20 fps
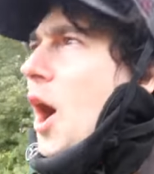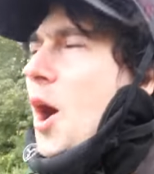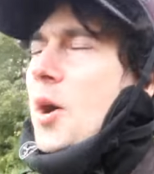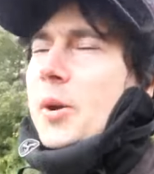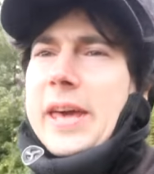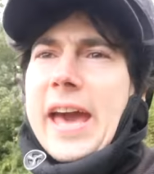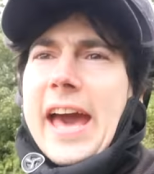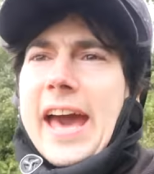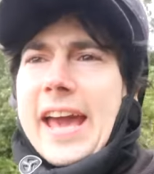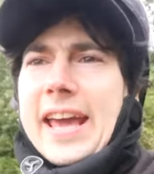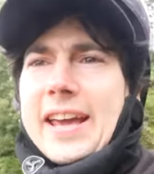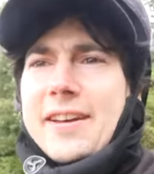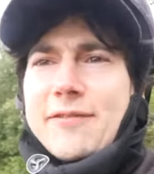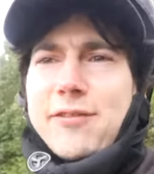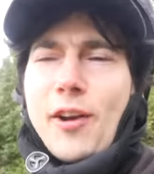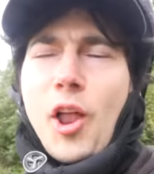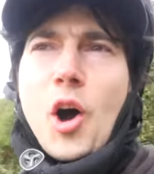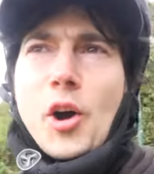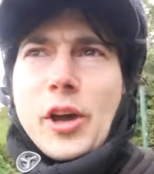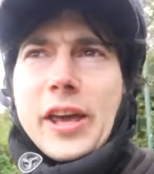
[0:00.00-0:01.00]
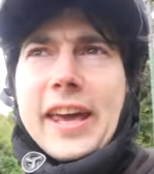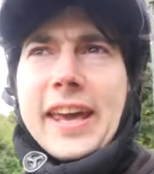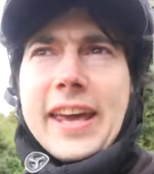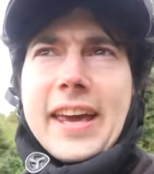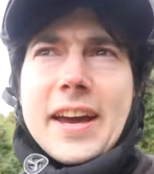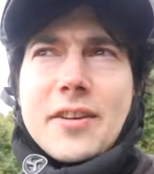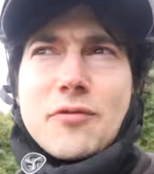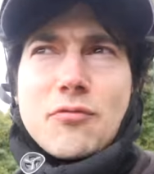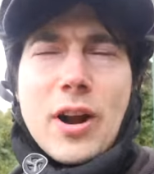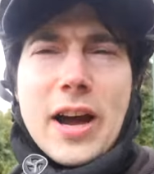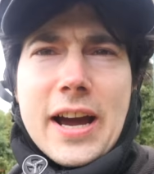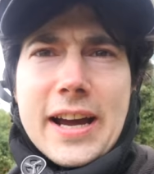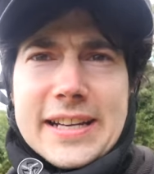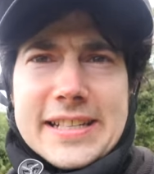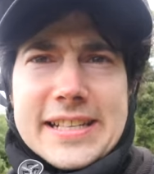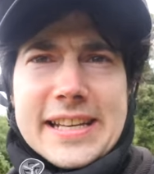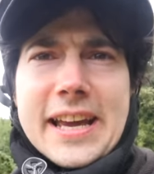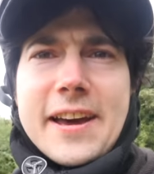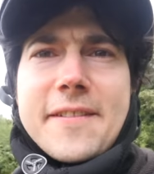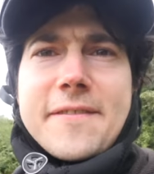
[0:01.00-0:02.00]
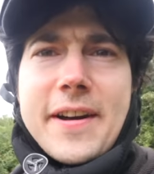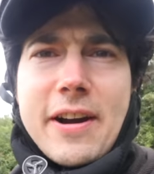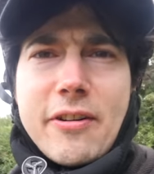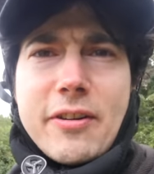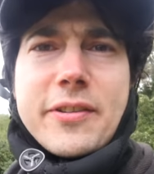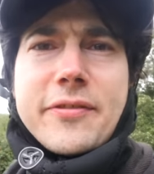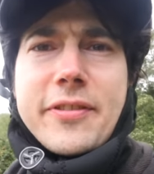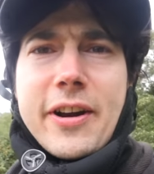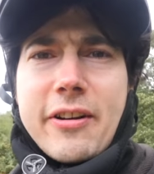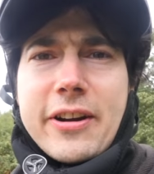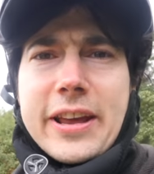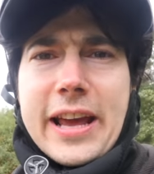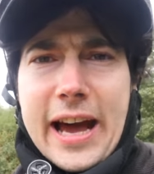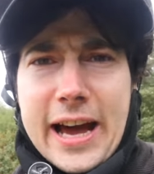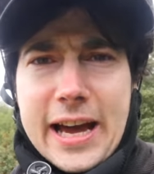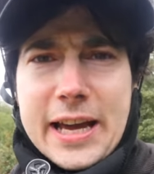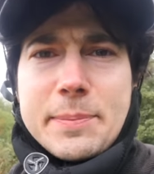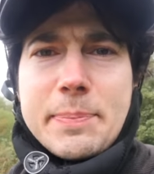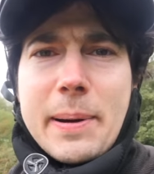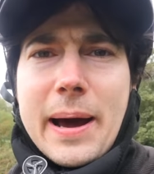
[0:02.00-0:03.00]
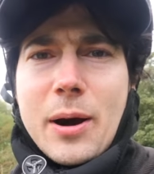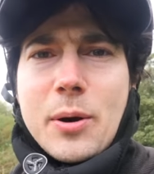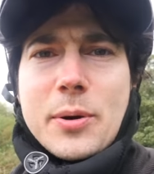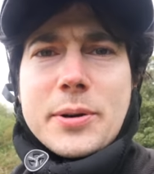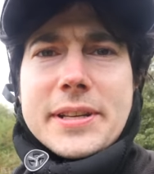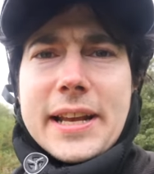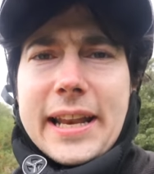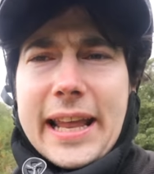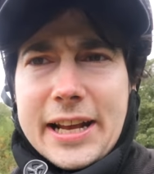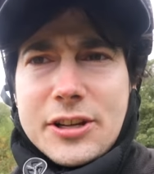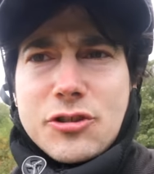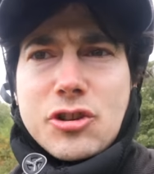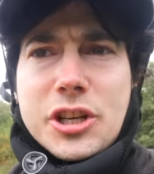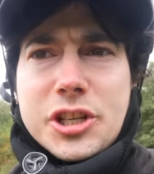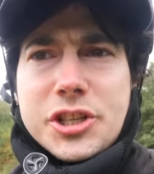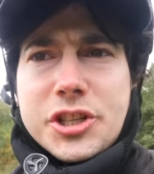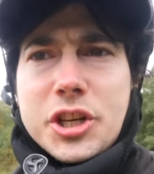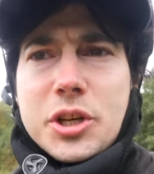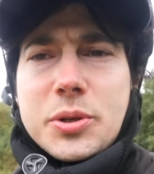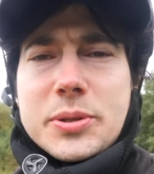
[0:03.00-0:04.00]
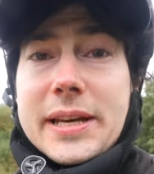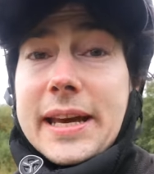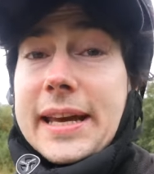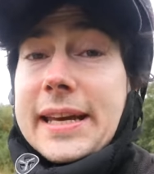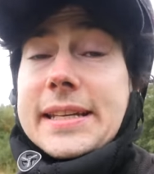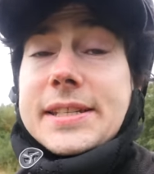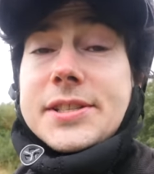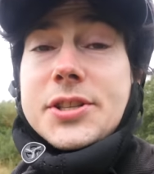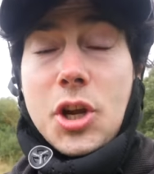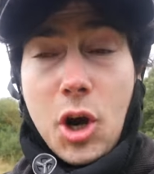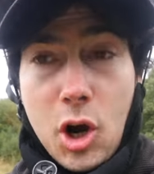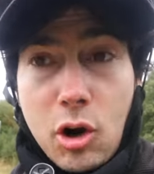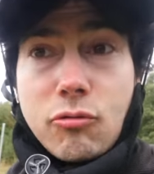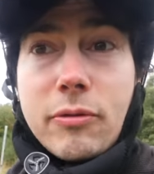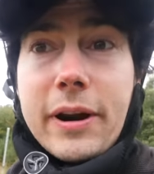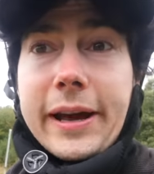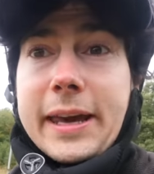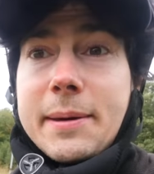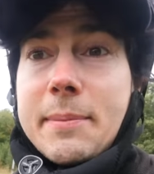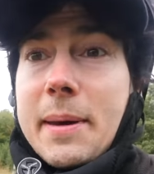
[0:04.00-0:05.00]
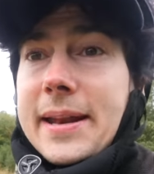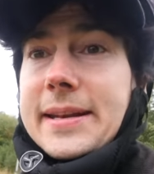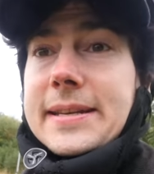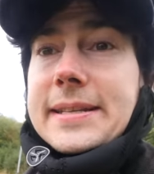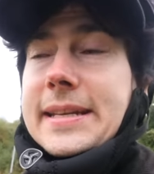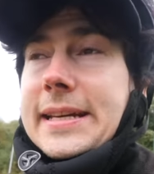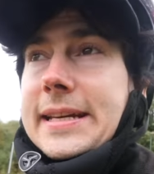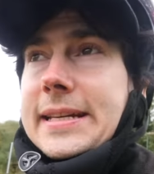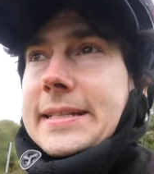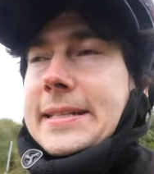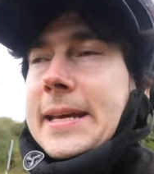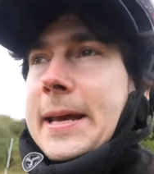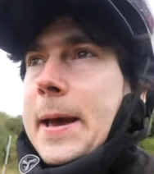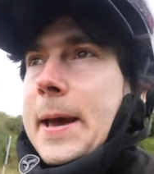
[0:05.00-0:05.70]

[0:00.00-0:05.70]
Okay, vlogging and riding a very, very high-powered electric scooter is not recommended.